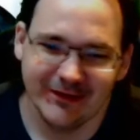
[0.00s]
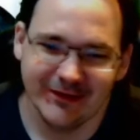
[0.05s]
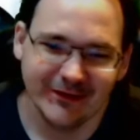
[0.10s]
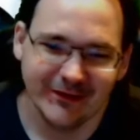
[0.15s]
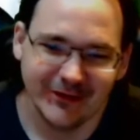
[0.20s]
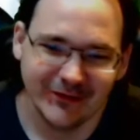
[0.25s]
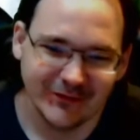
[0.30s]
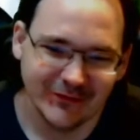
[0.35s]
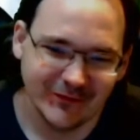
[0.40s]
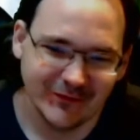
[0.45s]

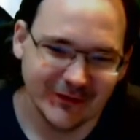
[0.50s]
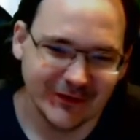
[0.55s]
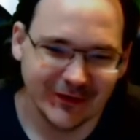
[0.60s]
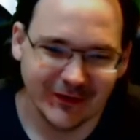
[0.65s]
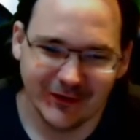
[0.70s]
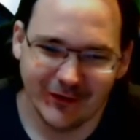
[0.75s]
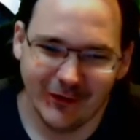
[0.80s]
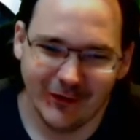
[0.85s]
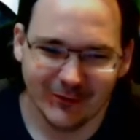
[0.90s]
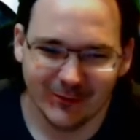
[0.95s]
freaking
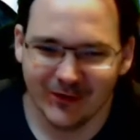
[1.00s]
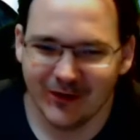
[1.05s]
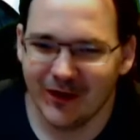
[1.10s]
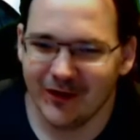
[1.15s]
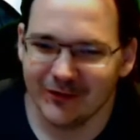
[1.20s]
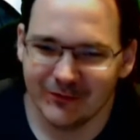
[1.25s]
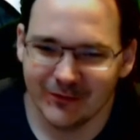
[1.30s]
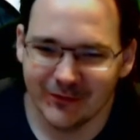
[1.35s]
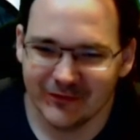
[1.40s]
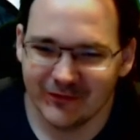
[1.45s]
called them
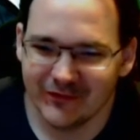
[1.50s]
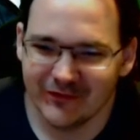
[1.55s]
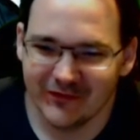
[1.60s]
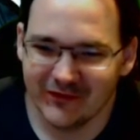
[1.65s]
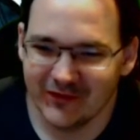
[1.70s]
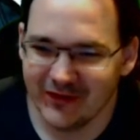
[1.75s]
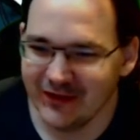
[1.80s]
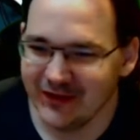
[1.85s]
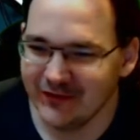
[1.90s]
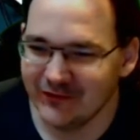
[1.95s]
cockroaches and
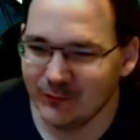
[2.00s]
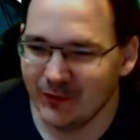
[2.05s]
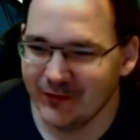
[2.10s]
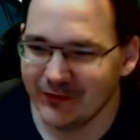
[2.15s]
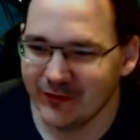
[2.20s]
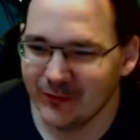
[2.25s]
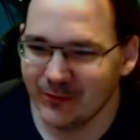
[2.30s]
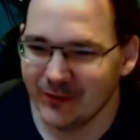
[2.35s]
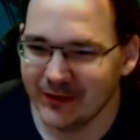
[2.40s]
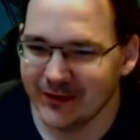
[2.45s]
said he doesn't want
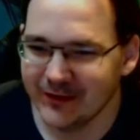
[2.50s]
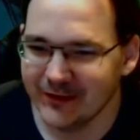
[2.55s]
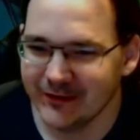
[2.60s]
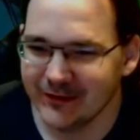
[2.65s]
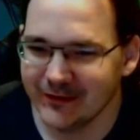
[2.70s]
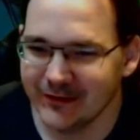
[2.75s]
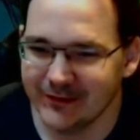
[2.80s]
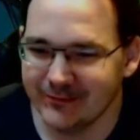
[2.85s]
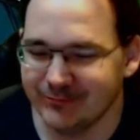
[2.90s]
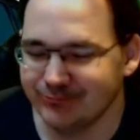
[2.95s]
their money.
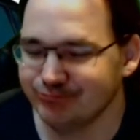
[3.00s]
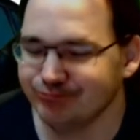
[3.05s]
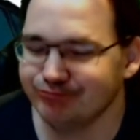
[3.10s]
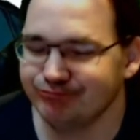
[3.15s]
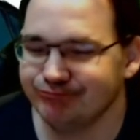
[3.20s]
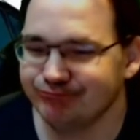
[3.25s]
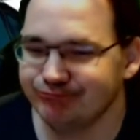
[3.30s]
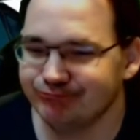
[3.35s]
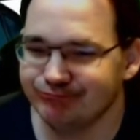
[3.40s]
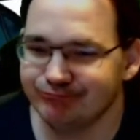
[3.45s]
Like,
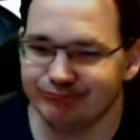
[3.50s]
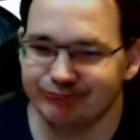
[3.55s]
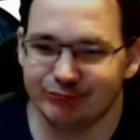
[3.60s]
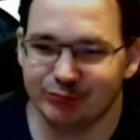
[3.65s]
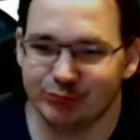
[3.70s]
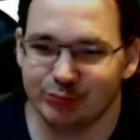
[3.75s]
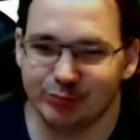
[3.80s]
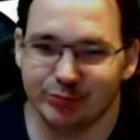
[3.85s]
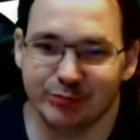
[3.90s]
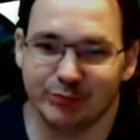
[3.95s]

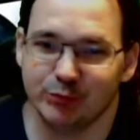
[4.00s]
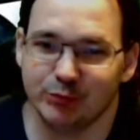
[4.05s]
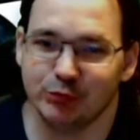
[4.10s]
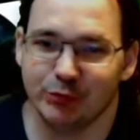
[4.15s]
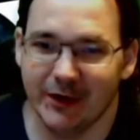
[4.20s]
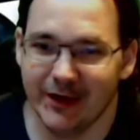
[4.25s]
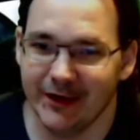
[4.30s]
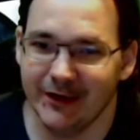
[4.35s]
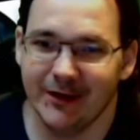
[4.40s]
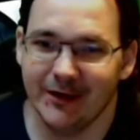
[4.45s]

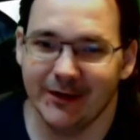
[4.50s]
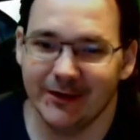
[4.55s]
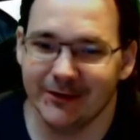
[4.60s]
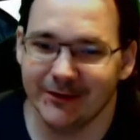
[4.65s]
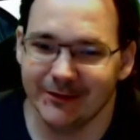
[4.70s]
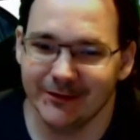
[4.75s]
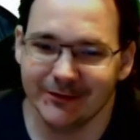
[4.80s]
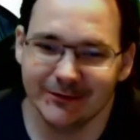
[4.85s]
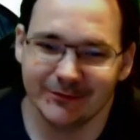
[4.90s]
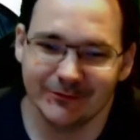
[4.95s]
right on,
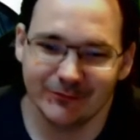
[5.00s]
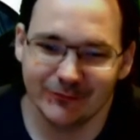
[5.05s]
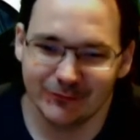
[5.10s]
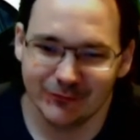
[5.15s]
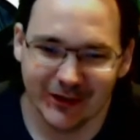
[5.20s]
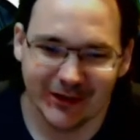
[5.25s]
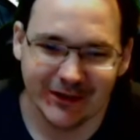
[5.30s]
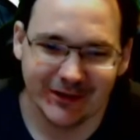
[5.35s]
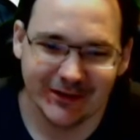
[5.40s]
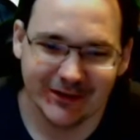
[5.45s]

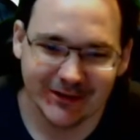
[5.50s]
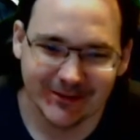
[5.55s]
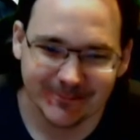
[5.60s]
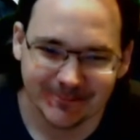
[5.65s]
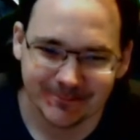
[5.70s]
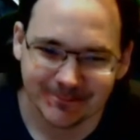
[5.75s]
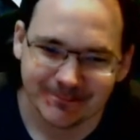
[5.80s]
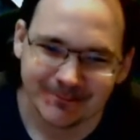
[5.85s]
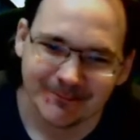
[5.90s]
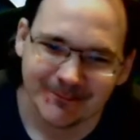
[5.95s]
right on.
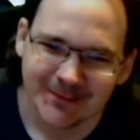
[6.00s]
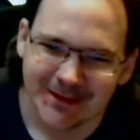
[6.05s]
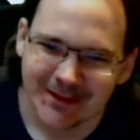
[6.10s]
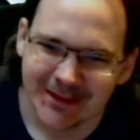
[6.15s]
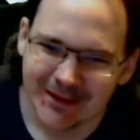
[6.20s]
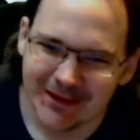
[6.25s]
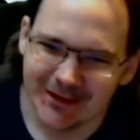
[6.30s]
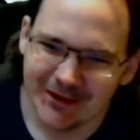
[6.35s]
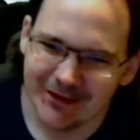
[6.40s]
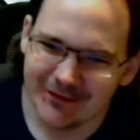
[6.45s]

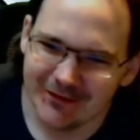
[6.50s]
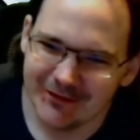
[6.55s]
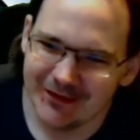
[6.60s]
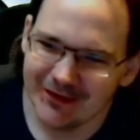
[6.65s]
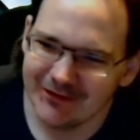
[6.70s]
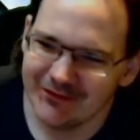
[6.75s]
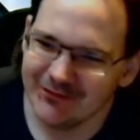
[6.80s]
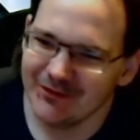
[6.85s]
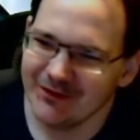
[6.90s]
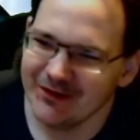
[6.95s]

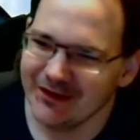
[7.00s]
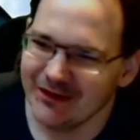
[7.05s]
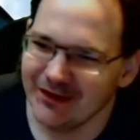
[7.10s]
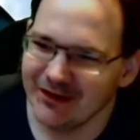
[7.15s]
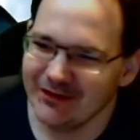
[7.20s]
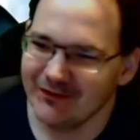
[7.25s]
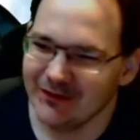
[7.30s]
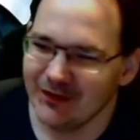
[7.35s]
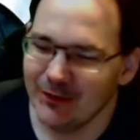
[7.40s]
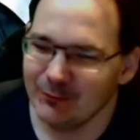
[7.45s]
Next funny
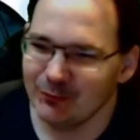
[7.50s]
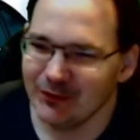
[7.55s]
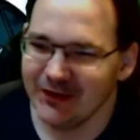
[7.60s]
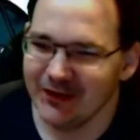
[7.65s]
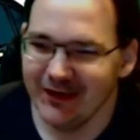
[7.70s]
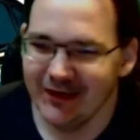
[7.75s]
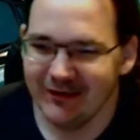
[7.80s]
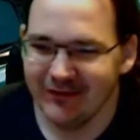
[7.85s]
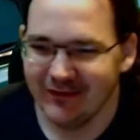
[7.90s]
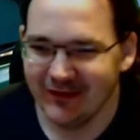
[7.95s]
that's
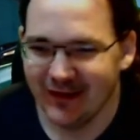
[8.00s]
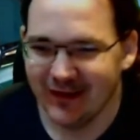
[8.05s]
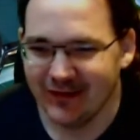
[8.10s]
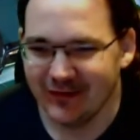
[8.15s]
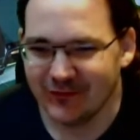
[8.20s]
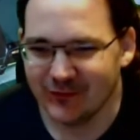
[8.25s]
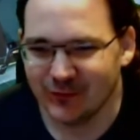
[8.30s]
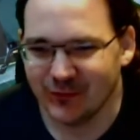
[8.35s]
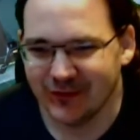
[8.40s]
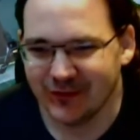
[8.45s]
related to that
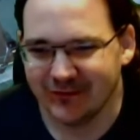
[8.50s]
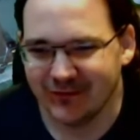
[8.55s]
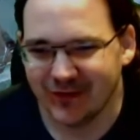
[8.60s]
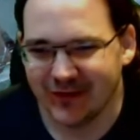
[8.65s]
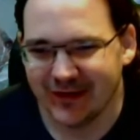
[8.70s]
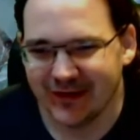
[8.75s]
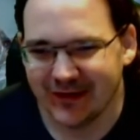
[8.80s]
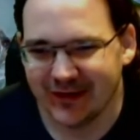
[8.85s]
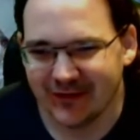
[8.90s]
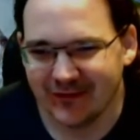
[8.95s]
is really
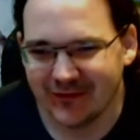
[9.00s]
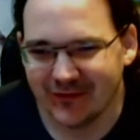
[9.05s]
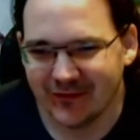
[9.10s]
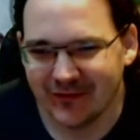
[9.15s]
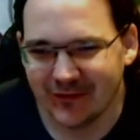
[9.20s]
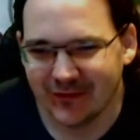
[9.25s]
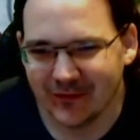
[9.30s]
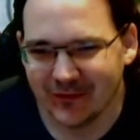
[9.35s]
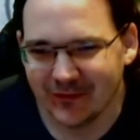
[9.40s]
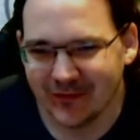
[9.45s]
funny is
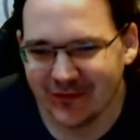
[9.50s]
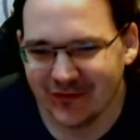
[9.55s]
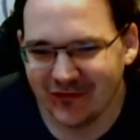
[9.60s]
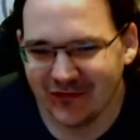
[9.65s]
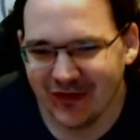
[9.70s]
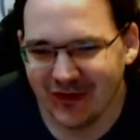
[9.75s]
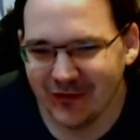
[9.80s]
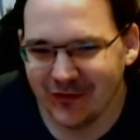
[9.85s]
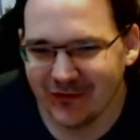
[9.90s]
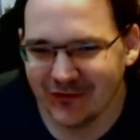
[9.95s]
the
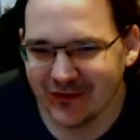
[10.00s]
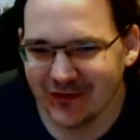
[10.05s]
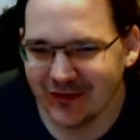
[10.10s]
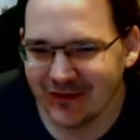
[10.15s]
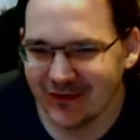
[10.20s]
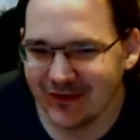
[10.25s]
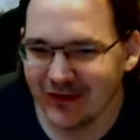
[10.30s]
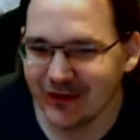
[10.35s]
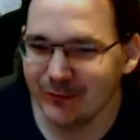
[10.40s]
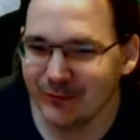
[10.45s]
cheaters
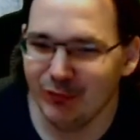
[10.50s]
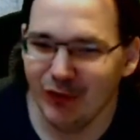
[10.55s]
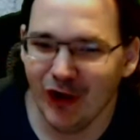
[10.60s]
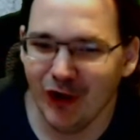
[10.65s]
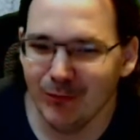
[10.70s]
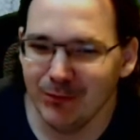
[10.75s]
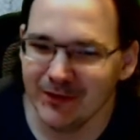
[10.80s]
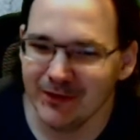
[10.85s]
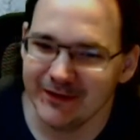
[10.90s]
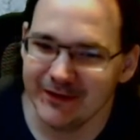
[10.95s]
can
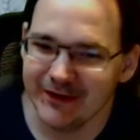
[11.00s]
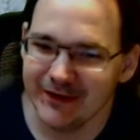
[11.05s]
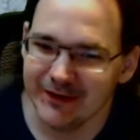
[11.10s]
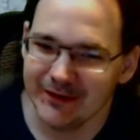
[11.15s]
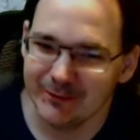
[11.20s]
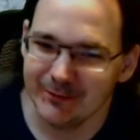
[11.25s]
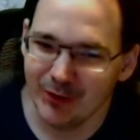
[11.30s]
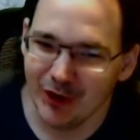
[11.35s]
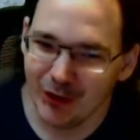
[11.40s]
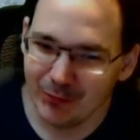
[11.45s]

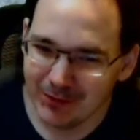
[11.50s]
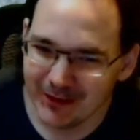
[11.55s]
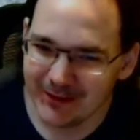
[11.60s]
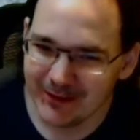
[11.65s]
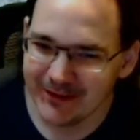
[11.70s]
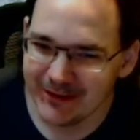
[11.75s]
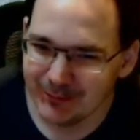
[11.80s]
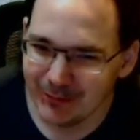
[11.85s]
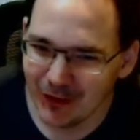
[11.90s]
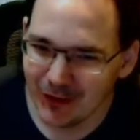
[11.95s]

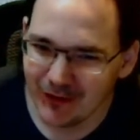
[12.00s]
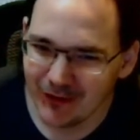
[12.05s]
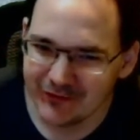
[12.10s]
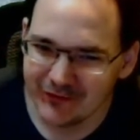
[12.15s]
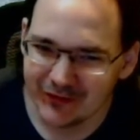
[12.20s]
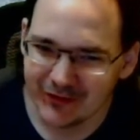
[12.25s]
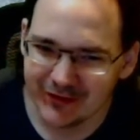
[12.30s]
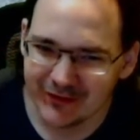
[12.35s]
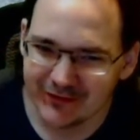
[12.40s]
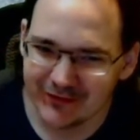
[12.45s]
publicly
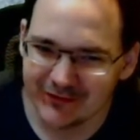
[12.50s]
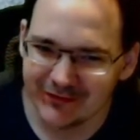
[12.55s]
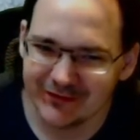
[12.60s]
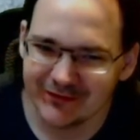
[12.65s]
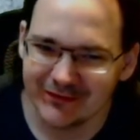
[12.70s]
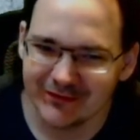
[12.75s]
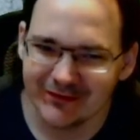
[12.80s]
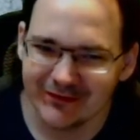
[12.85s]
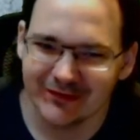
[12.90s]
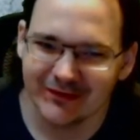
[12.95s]
apologize
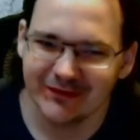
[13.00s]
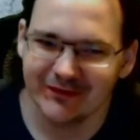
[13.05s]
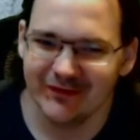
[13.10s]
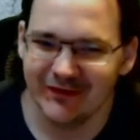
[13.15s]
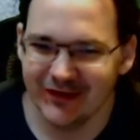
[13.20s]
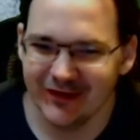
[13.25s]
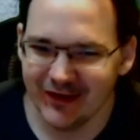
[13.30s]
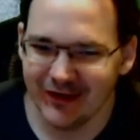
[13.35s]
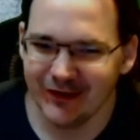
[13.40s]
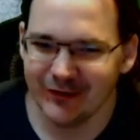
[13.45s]
to
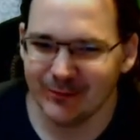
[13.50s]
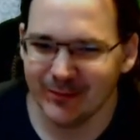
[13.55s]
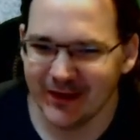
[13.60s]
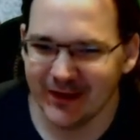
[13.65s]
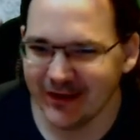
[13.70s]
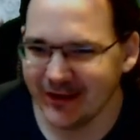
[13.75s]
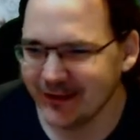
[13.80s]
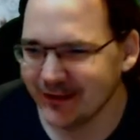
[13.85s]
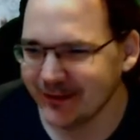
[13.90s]
get unbanned.